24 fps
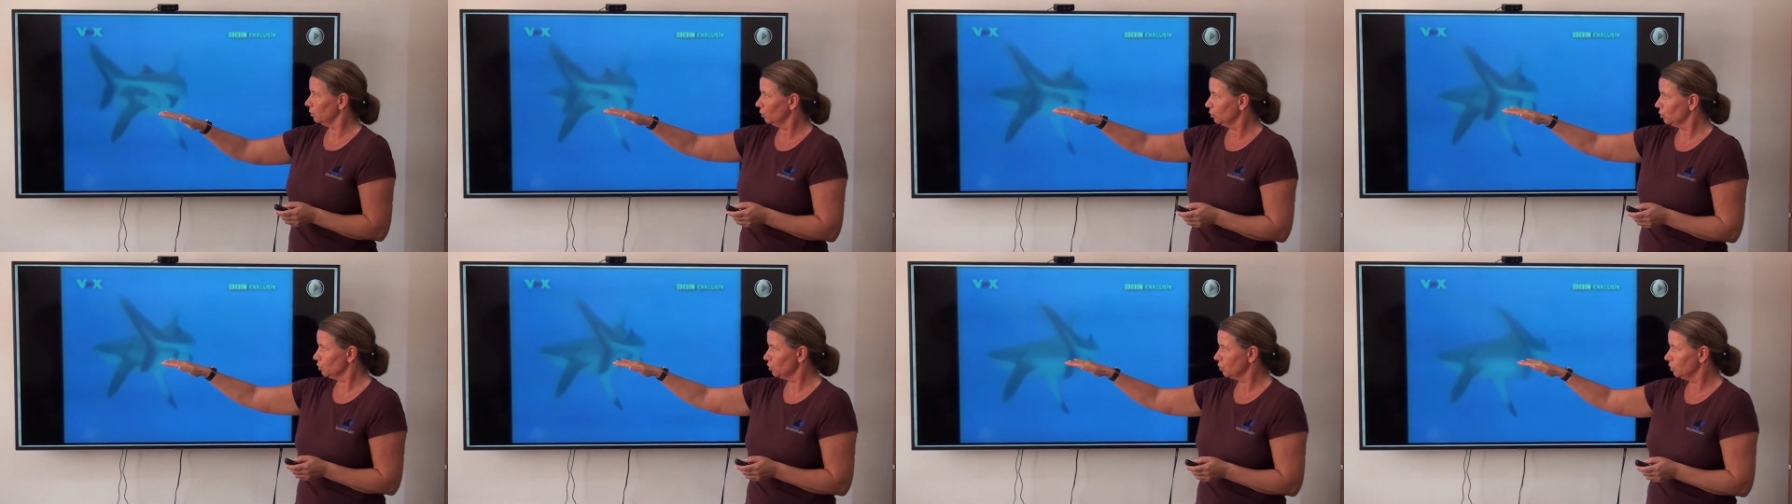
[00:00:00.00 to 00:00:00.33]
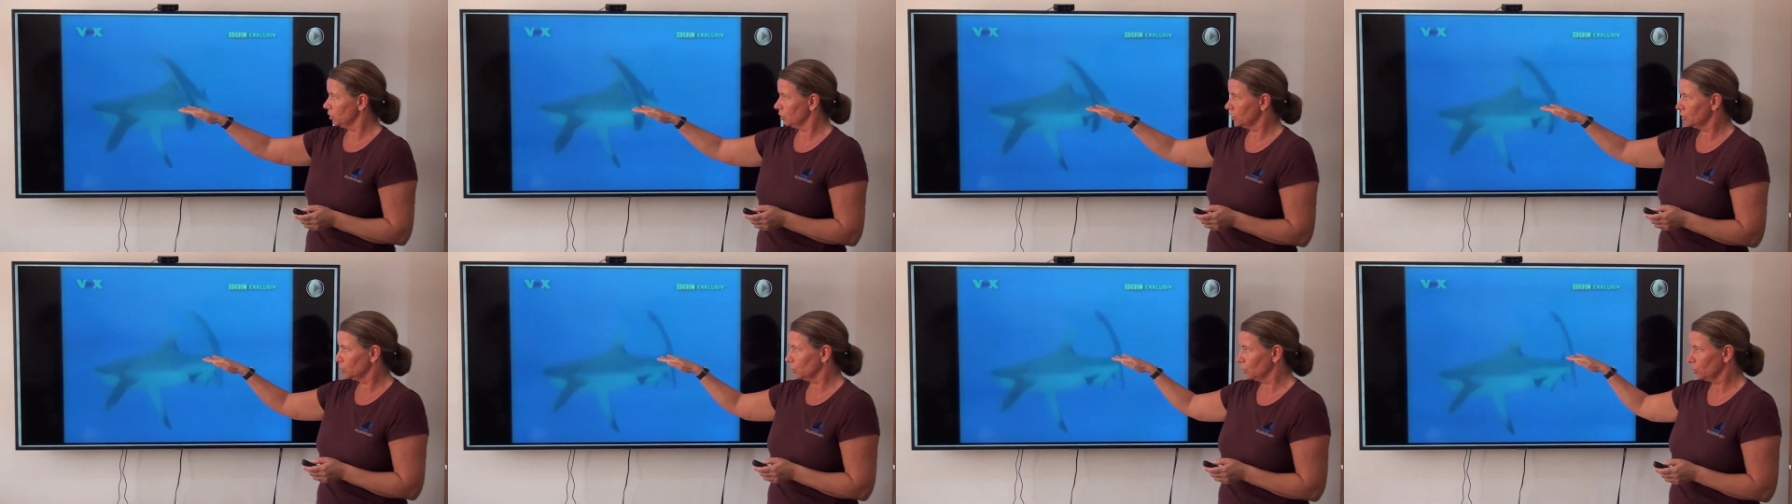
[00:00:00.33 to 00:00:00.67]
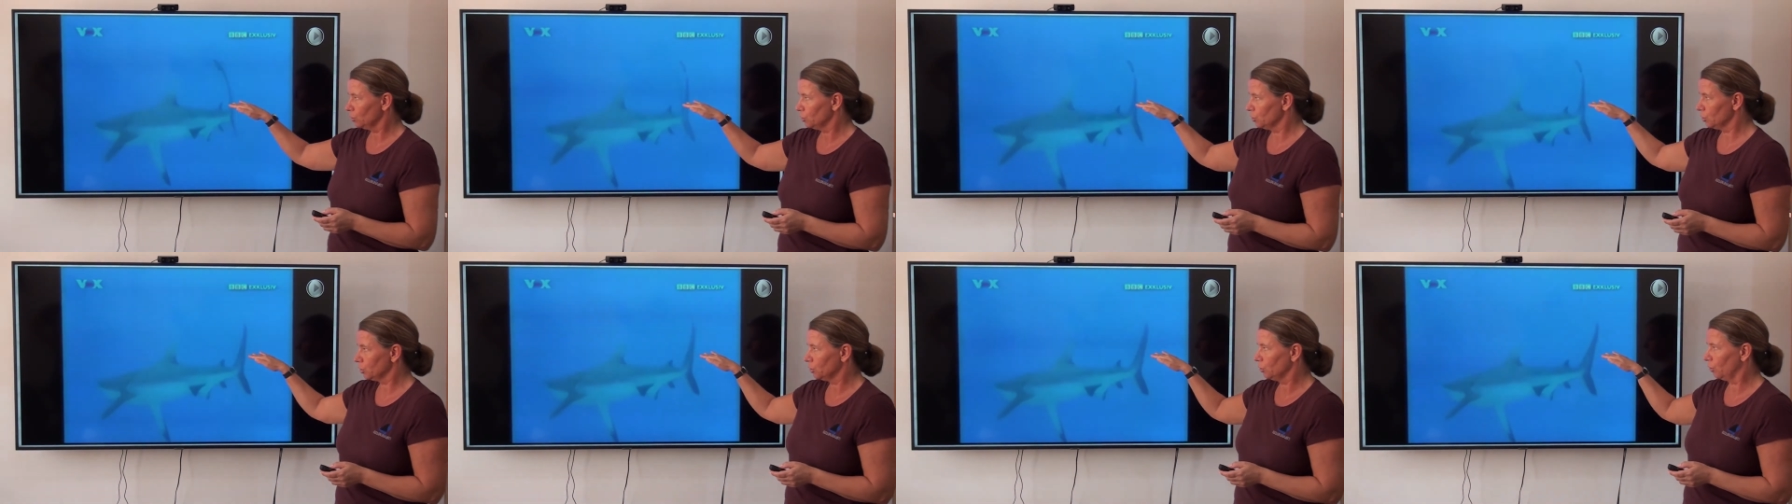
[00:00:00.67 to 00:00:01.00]
It's
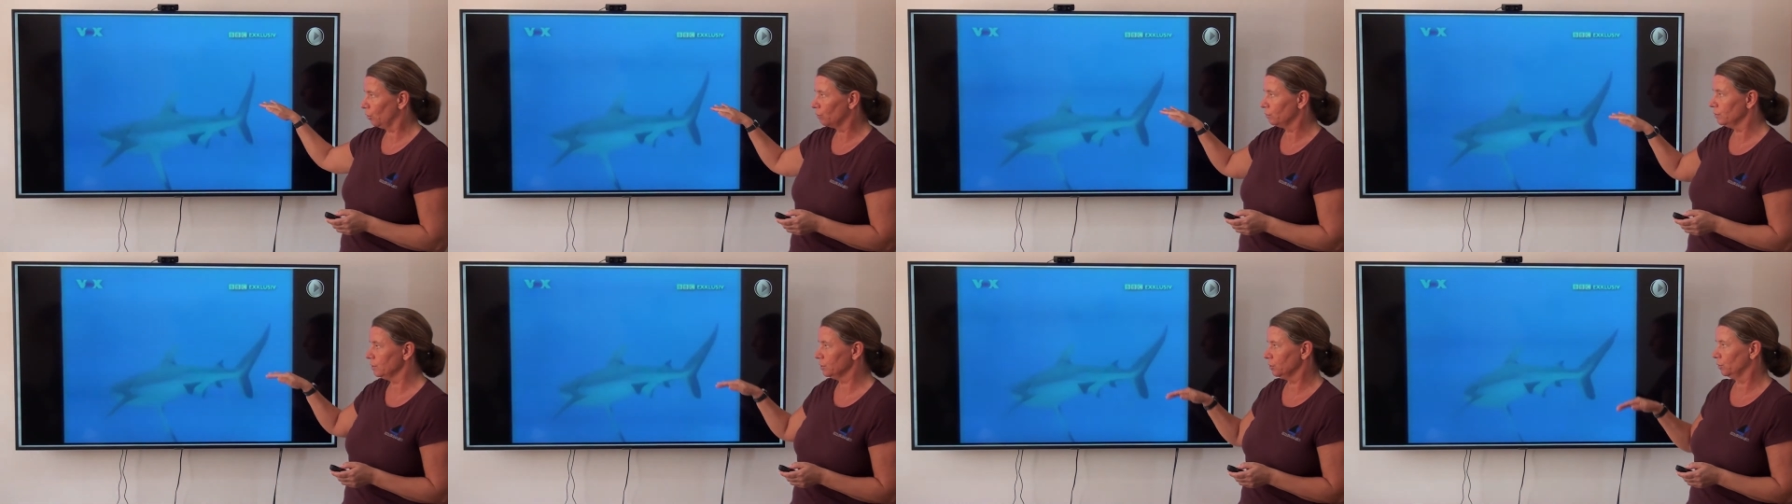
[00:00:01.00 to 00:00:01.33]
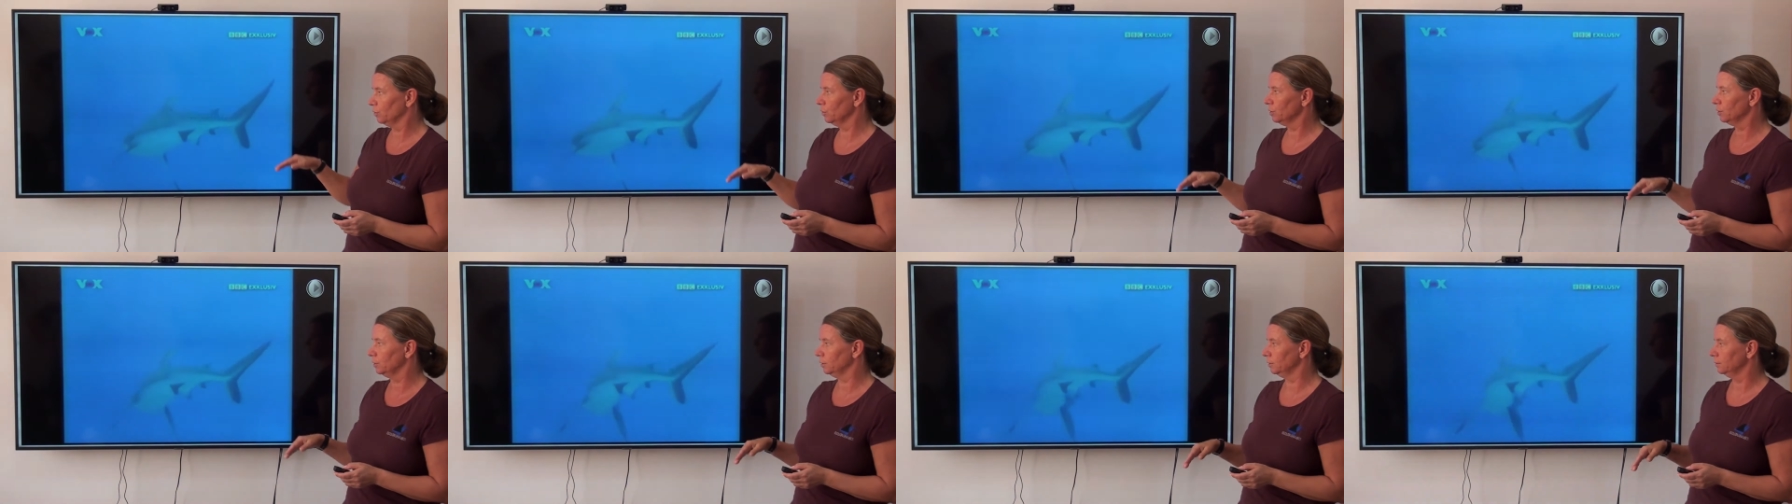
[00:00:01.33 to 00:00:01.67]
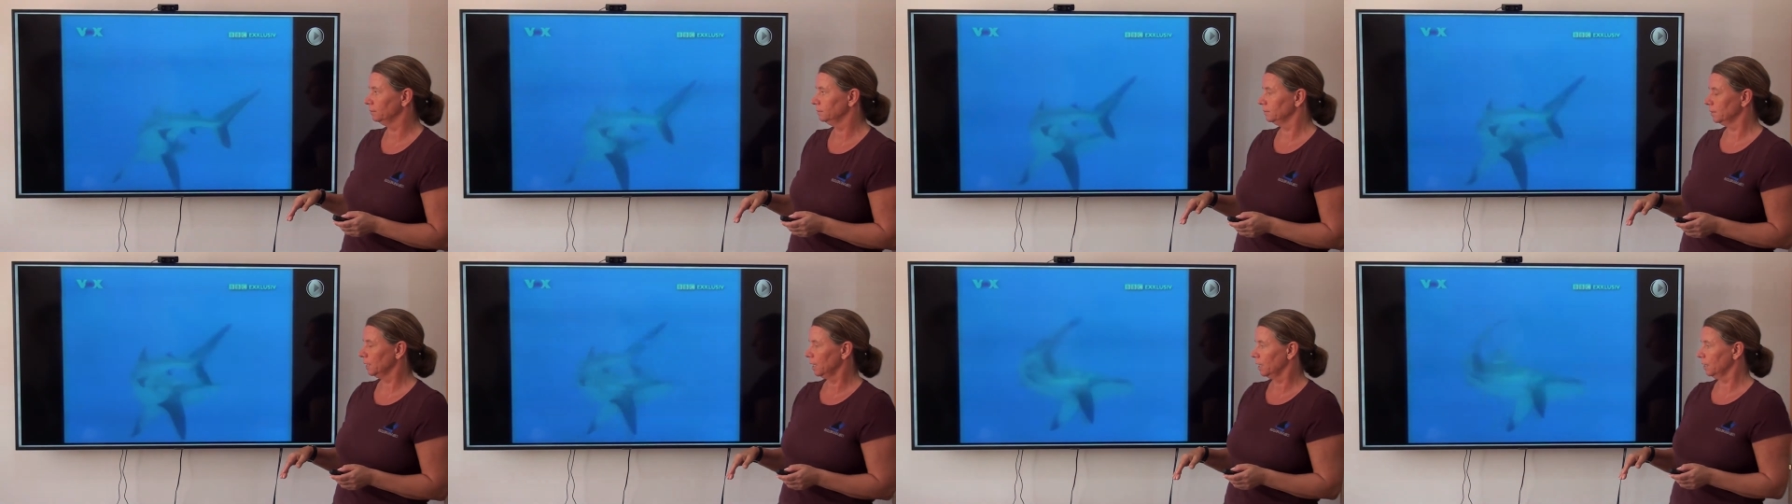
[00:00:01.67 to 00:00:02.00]
not just horizontal,
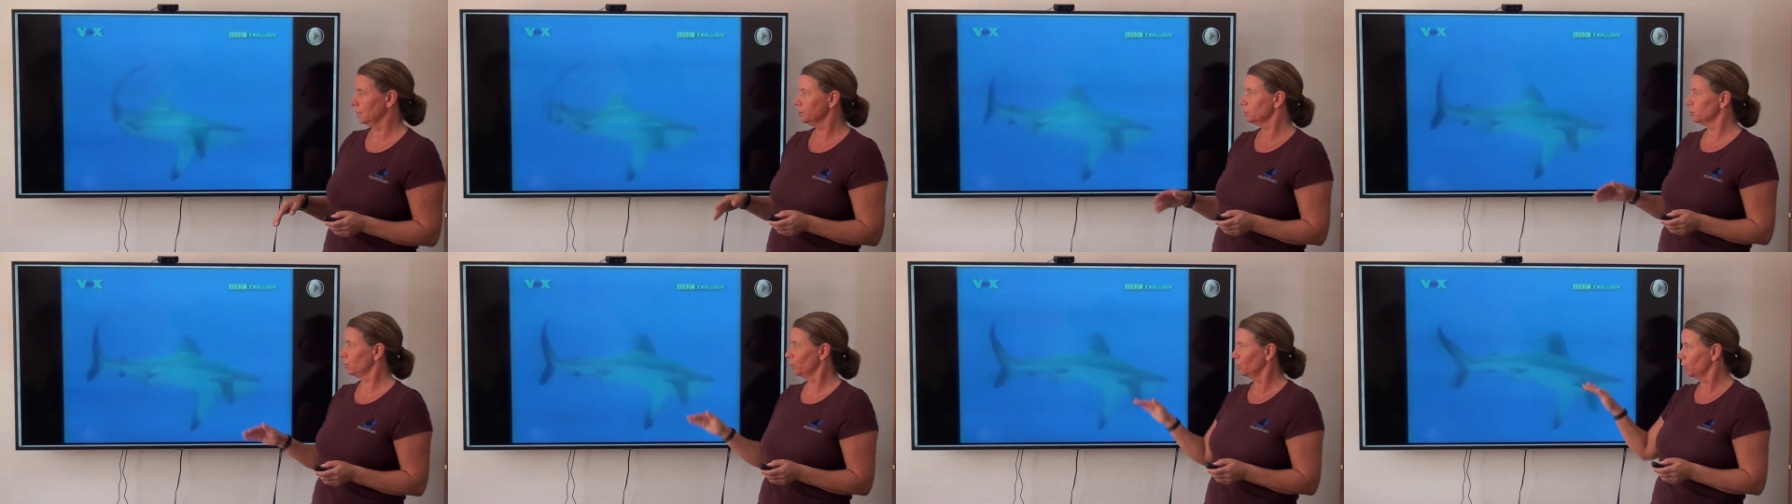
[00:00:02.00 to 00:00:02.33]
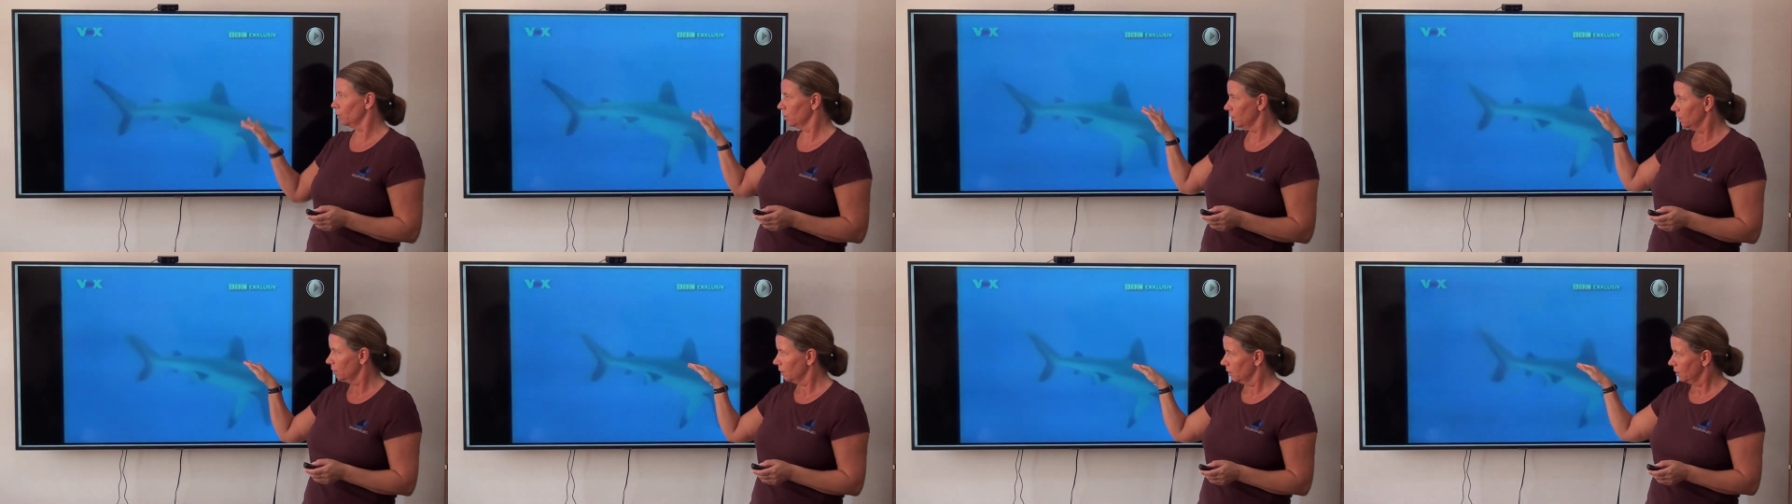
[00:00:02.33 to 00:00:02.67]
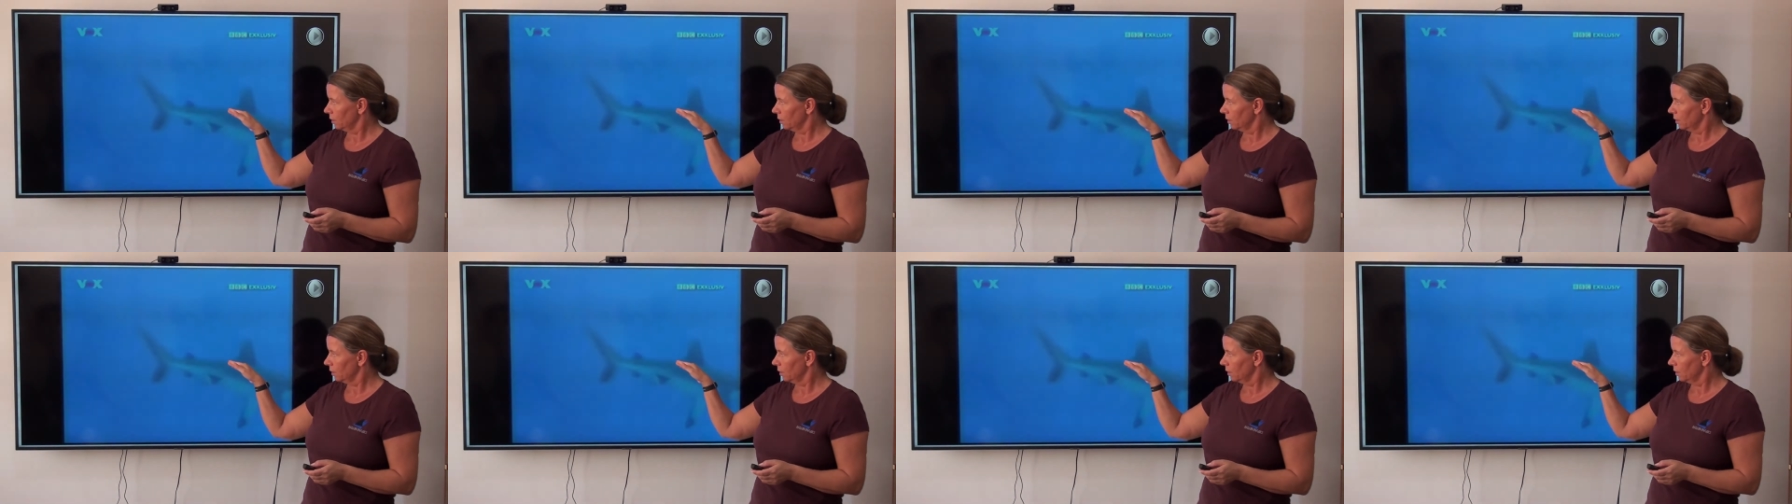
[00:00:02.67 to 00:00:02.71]
yeah? So,